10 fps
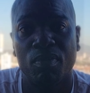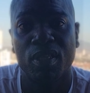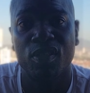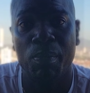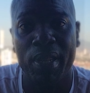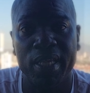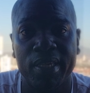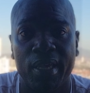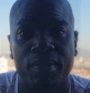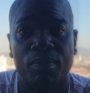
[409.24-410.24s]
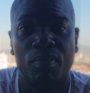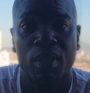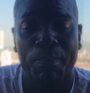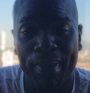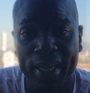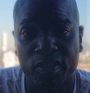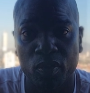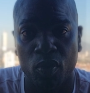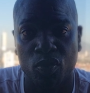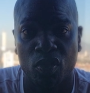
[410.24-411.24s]
Dominican
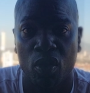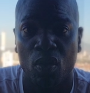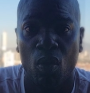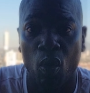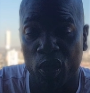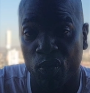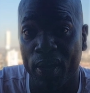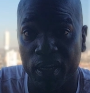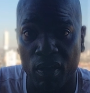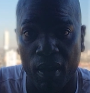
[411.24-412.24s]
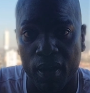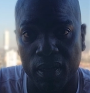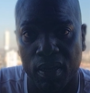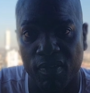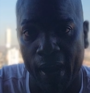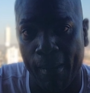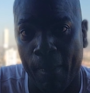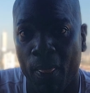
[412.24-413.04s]
pesos on a credit card, right?